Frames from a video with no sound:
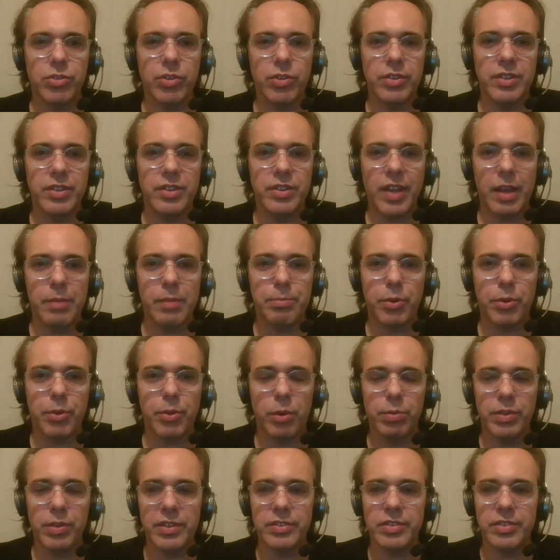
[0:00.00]
design
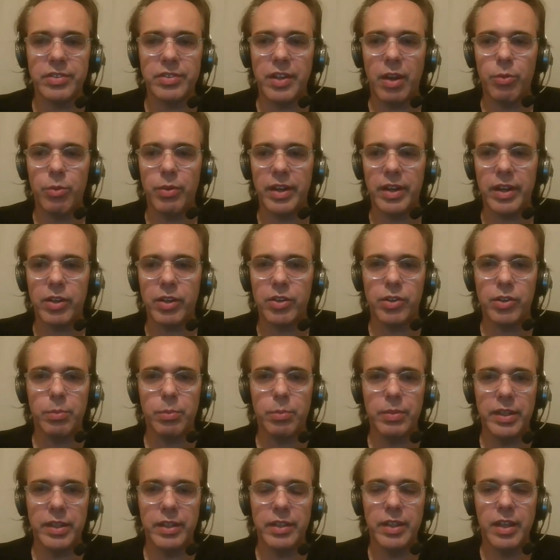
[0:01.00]
problems in our
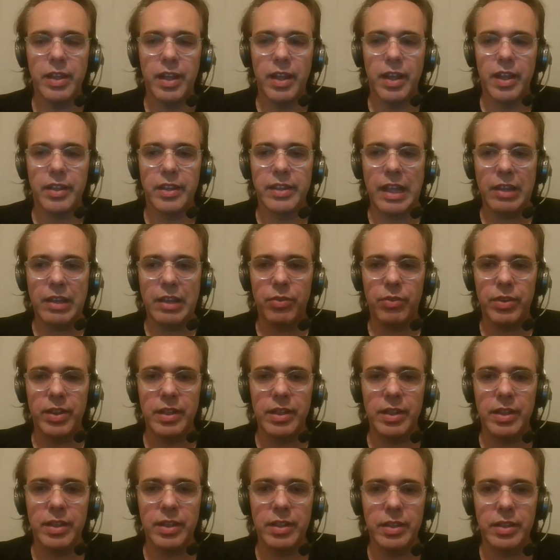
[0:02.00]
economy that really